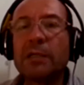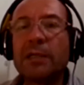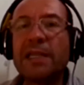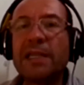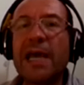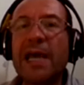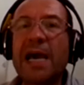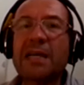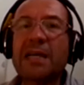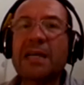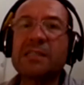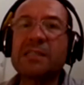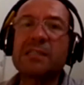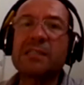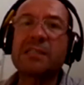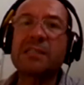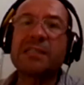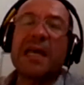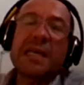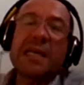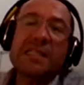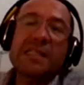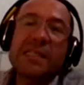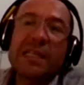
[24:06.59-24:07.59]
that
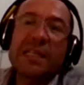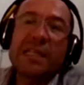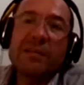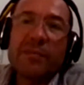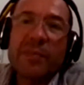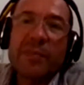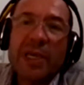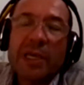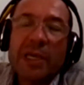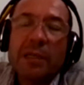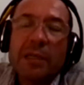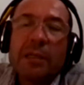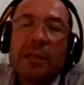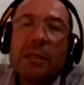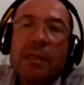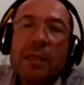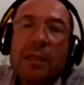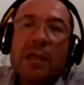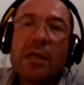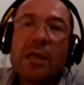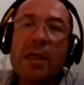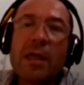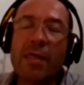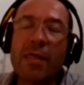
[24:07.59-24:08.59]
doesn't mean
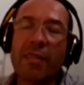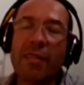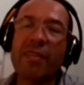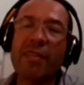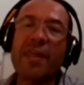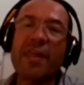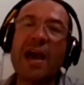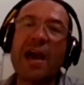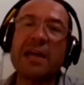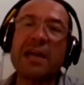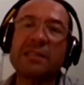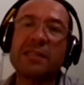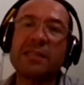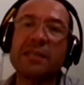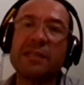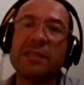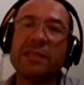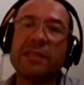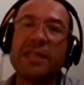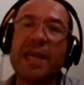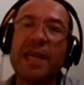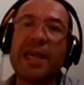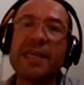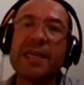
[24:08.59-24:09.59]
that
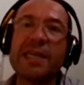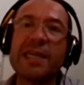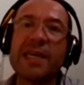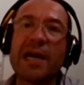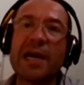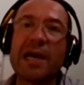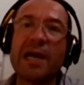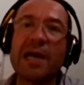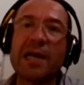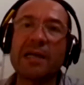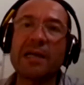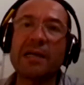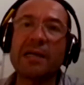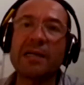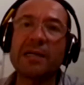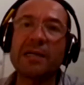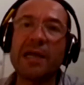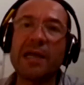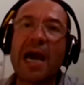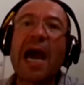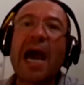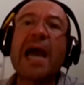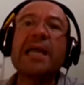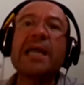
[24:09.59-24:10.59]
they
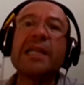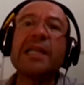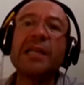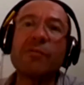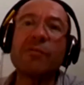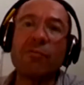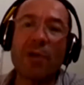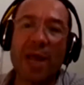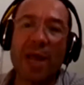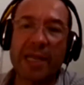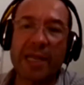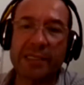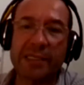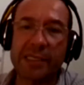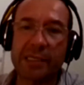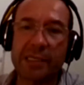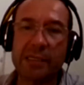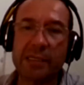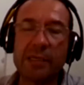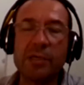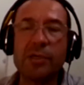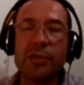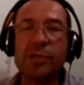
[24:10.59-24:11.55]
are highly related.